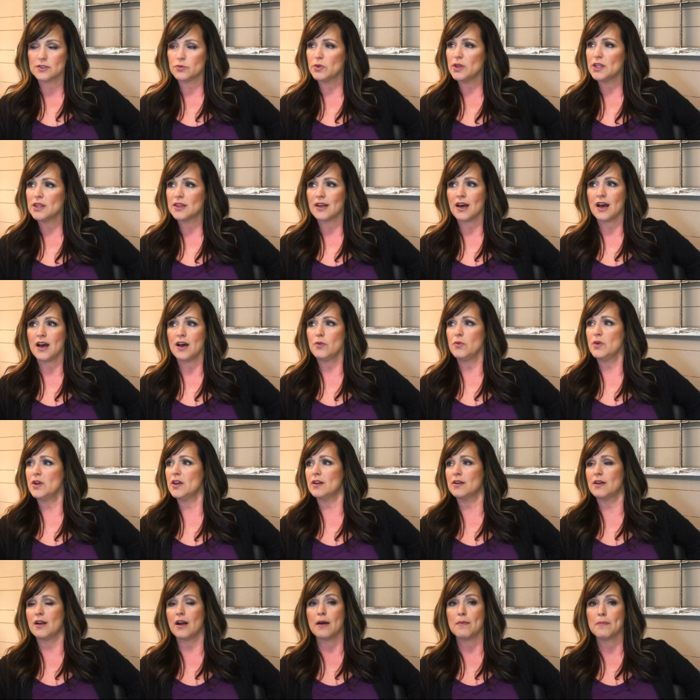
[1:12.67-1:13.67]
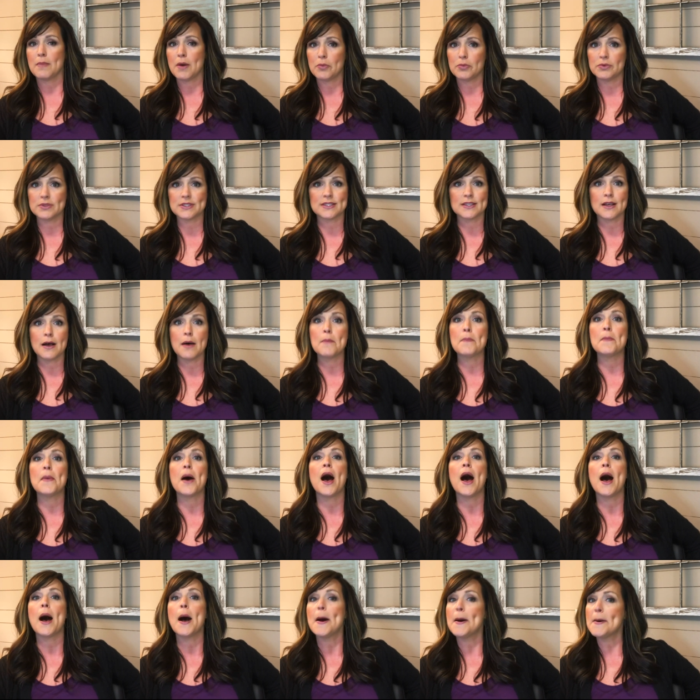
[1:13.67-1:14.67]
We thought we had come up with something
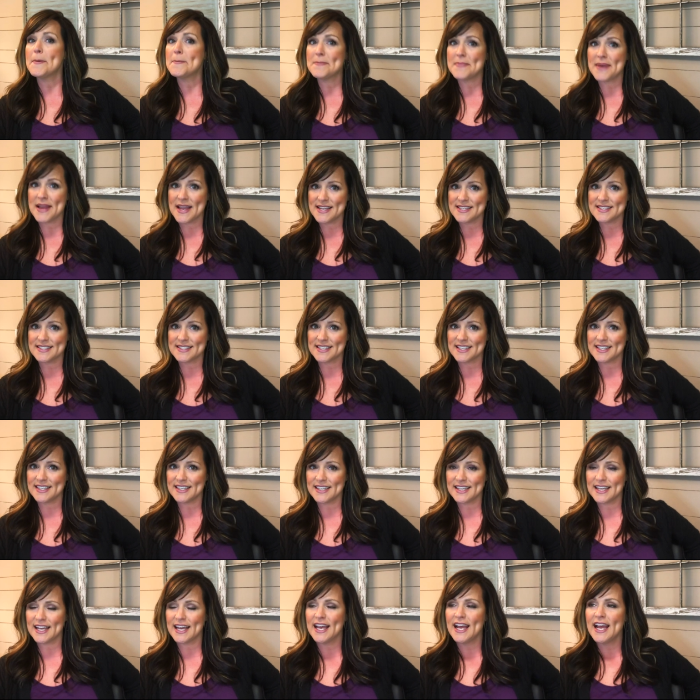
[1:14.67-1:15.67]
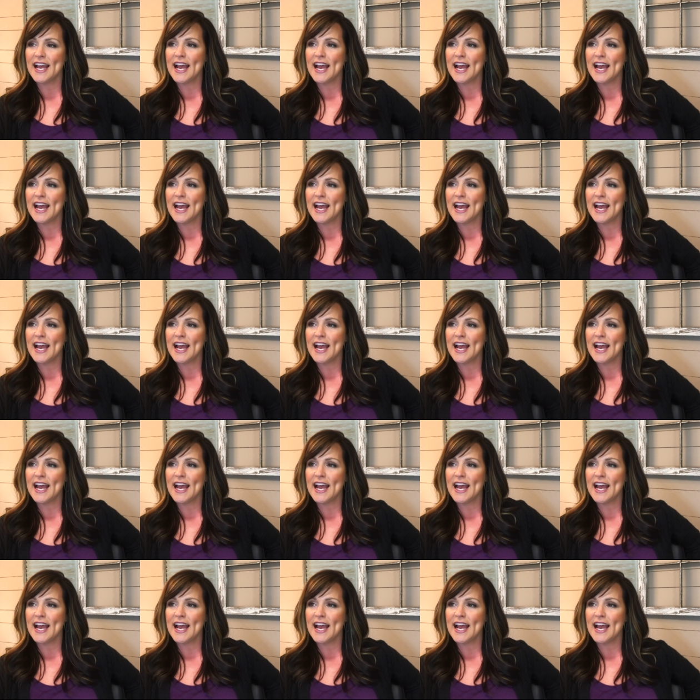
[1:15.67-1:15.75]
amazing,